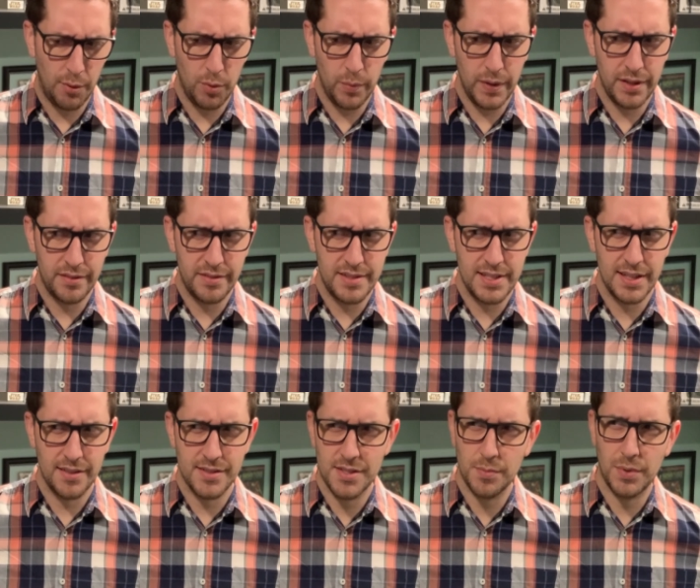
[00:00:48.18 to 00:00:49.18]
would we tell
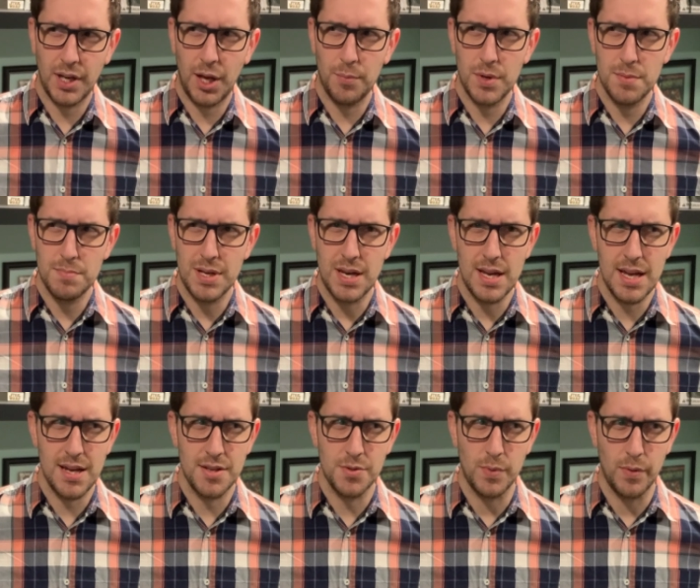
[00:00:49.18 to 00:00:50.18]
someone how many
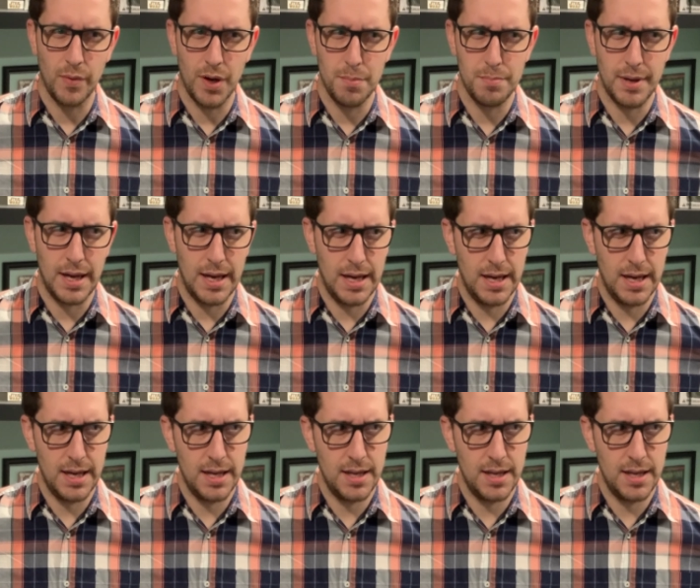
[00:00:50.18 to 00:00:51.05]
bananas we want to buy?